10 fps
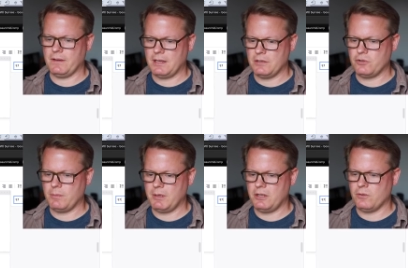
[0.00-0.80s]

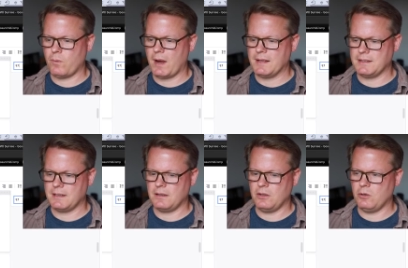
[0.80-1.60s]
contributed to
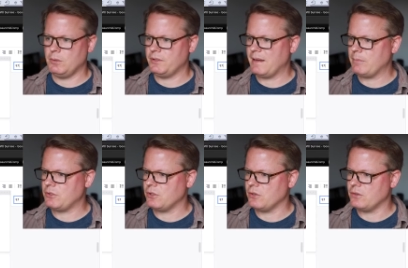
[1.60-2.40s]
rising global
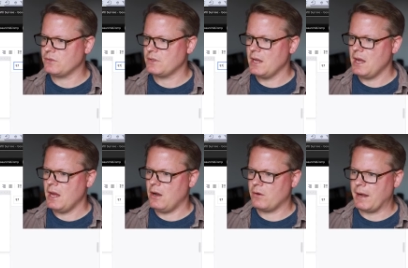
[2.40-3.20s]
temperatures.
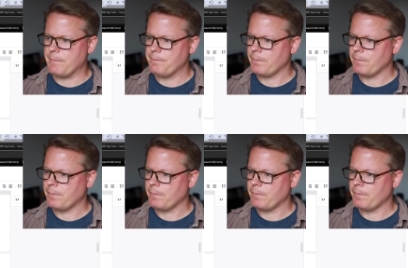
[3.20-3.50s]
Okay.